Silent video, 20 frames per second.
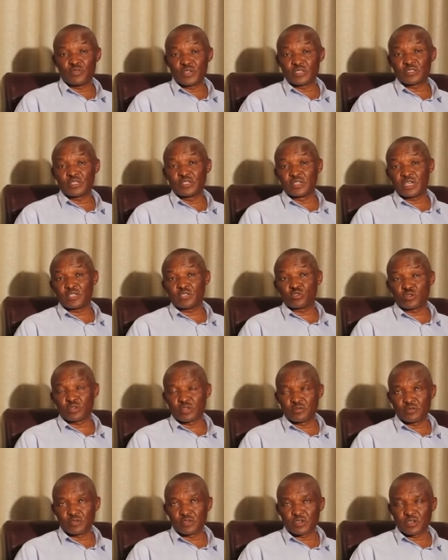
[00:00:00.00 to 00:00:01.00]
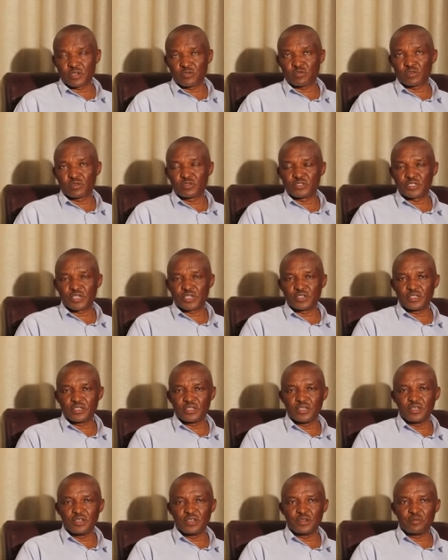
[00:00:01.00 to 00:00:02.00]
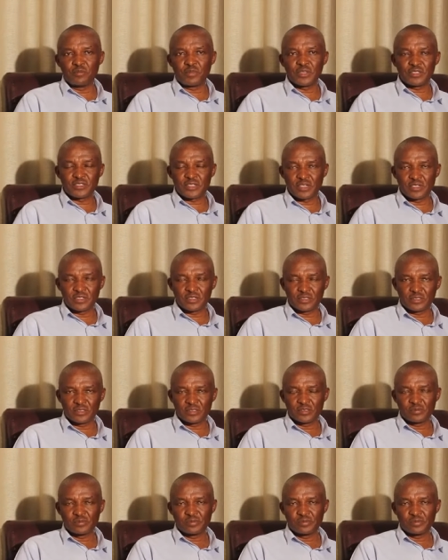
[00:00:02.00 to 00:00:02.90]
first industrial revolution in Britain,